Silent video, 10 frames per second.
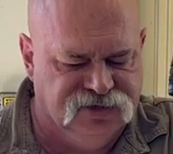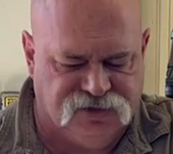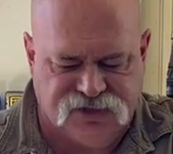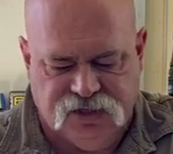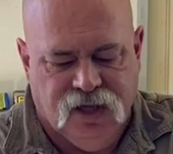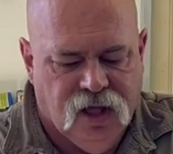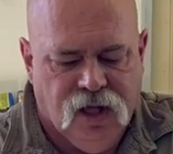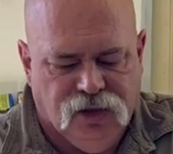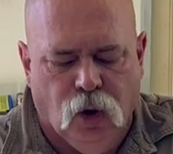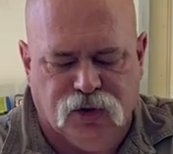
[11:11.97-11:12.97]
There's
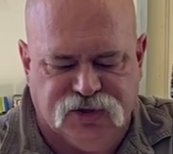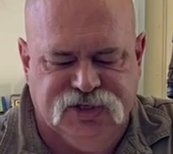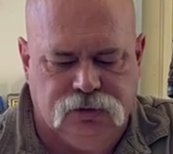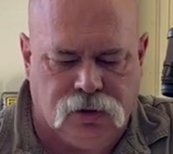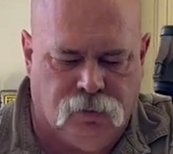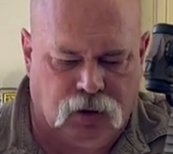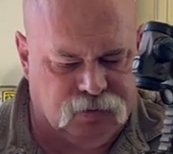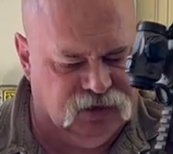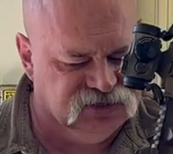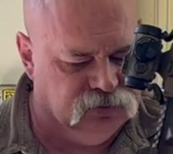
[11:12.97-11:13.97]
no little secret
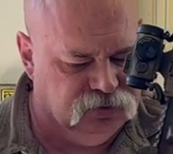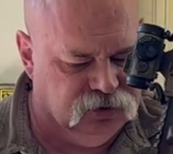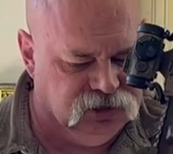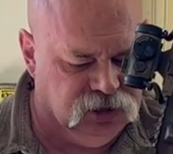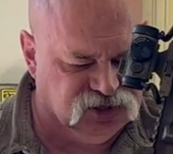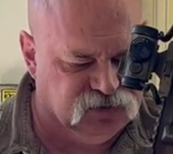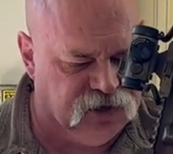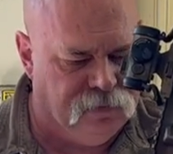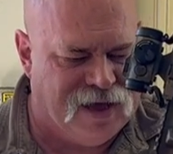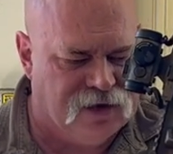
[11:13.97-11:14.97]
compartments to put, you know,
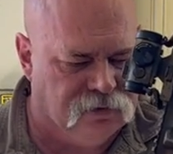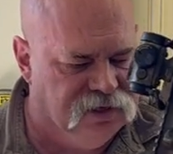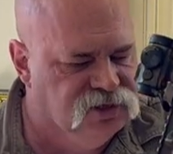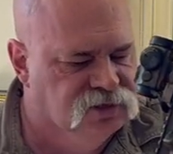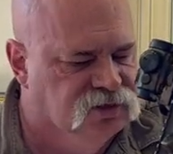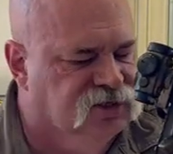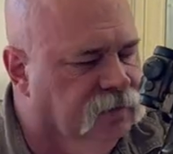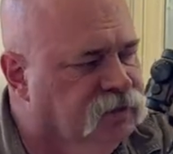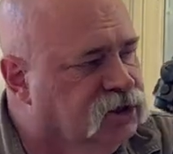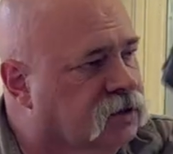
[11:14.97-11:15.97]
spare batteries, your
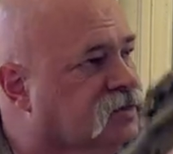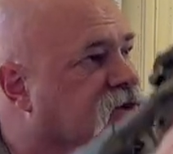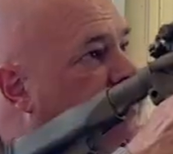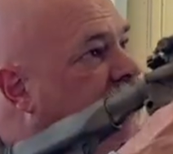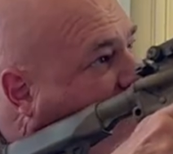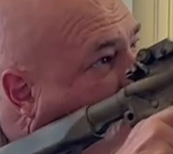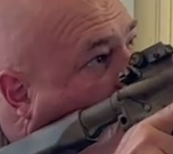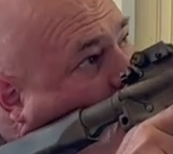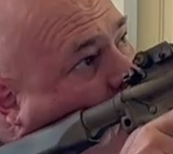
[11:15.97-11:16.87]
Slim Jims or whatever.